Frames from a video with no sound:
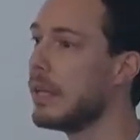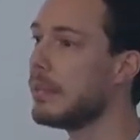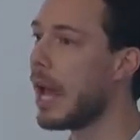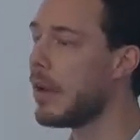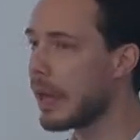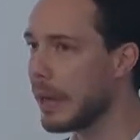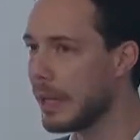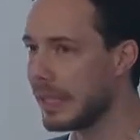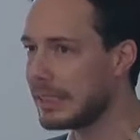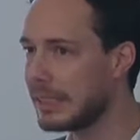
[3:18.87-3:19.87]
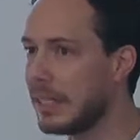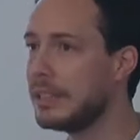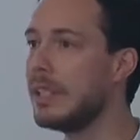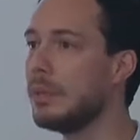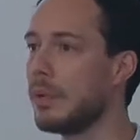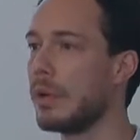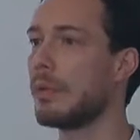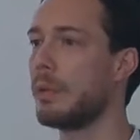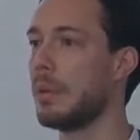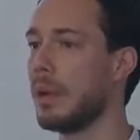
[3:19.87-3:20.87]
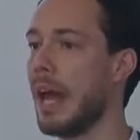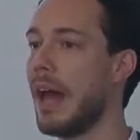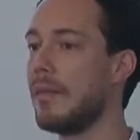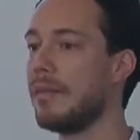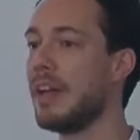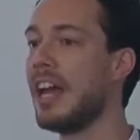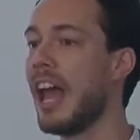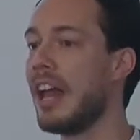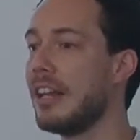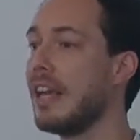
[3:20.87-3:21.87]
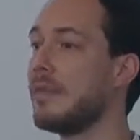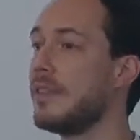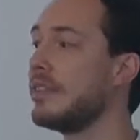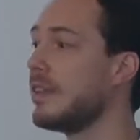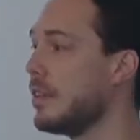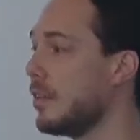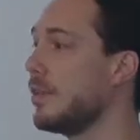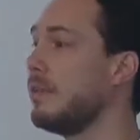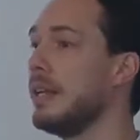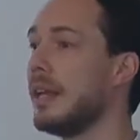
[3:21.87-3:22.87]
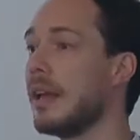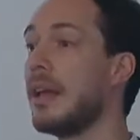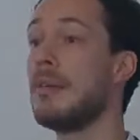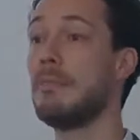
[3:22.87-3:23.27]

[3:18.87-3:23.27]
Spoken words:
but how can we essentially work with what we have and give it different meaning,